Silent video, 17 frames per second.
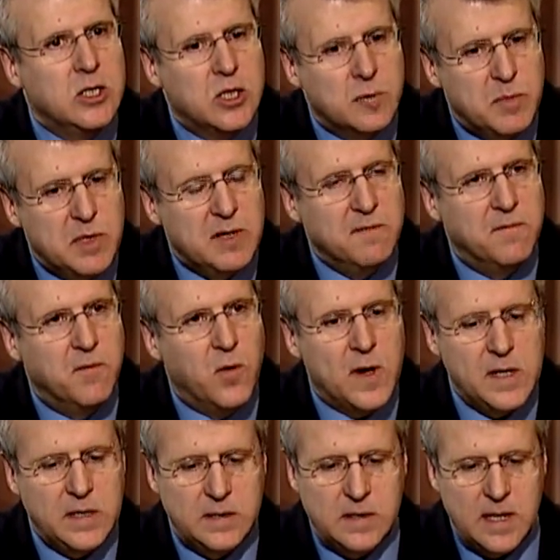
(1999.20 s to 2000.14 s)
to be a
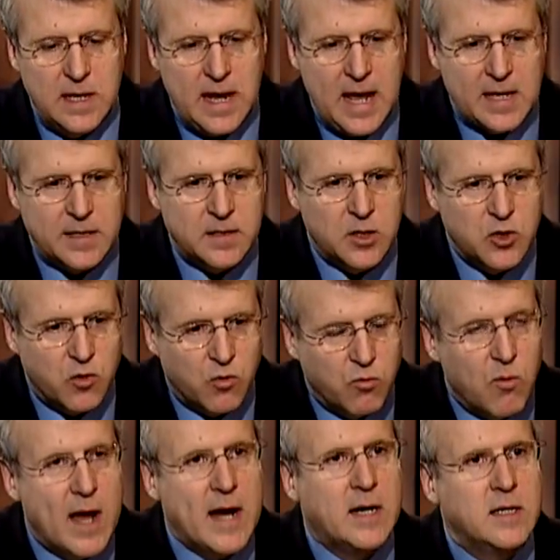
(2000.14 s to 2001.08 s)
voice that has a
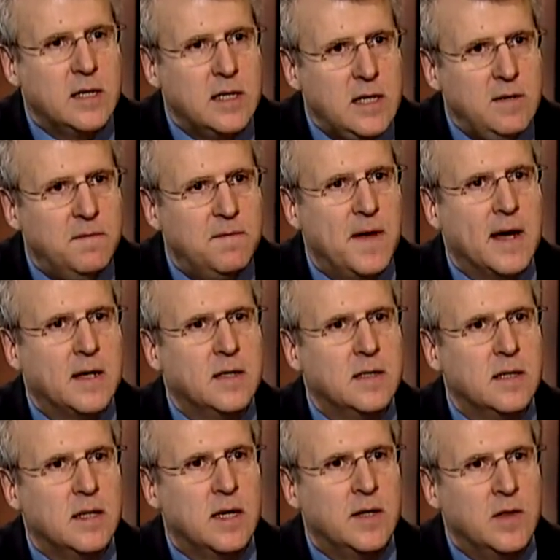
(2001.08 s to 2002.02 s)
direct
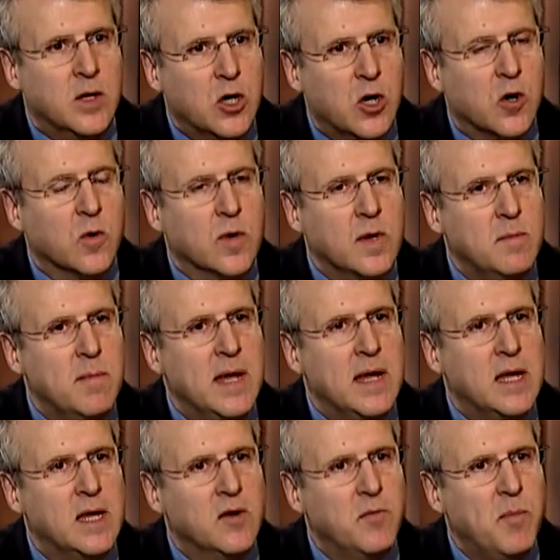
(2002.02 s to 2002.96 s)
effect in the current
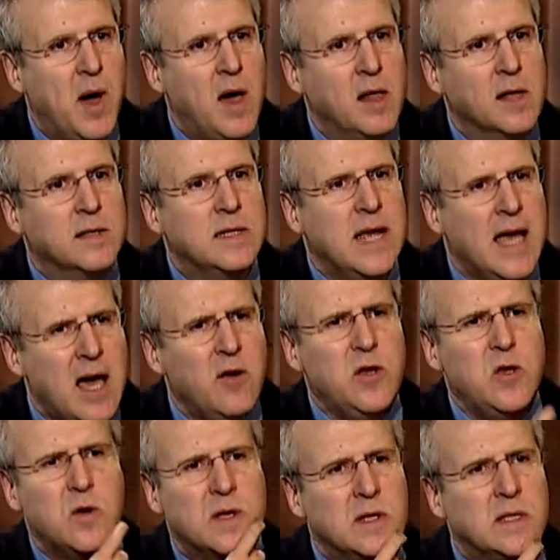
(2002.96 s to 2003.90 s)
making of policy? How
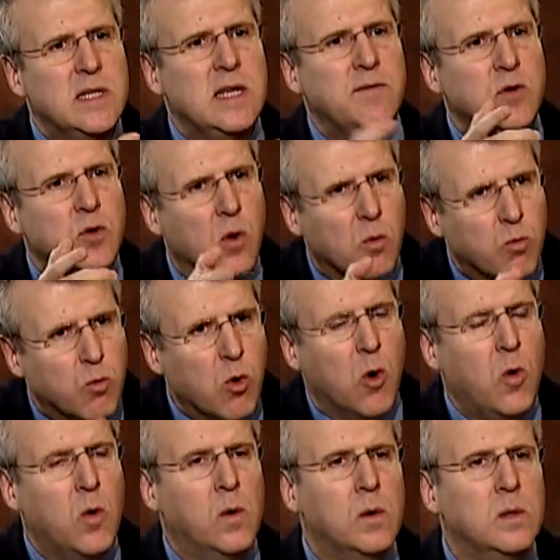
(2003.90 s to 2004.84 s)
do you conceive your
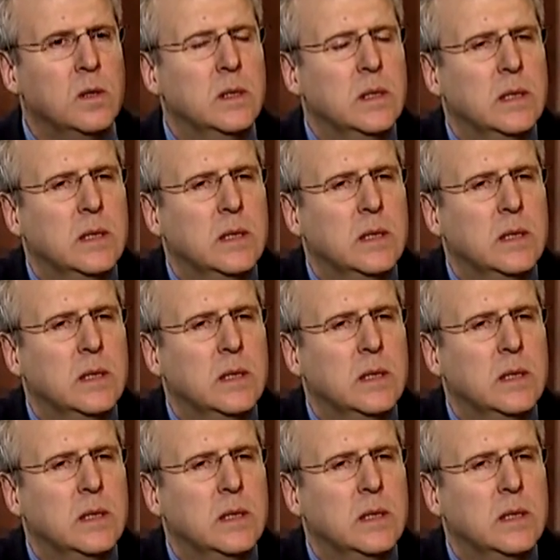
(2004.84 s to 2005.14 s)
role?